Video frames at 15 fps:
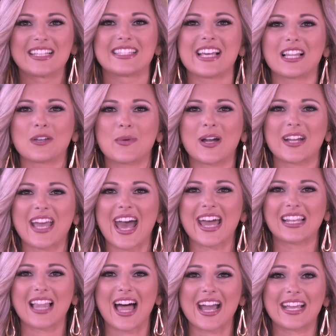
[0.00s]
Delaware
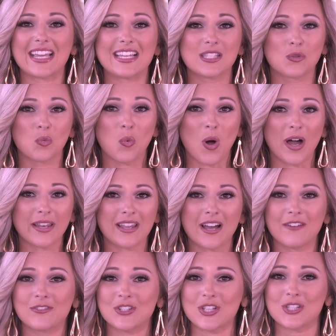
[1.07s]
Cadillac is one
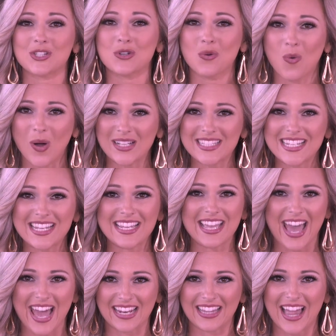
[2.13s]
of just 20
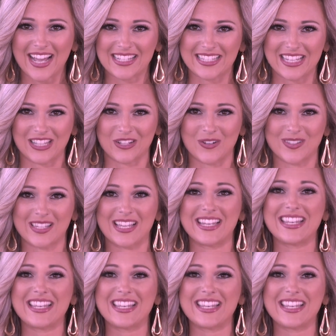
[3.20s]
Cadillac dealers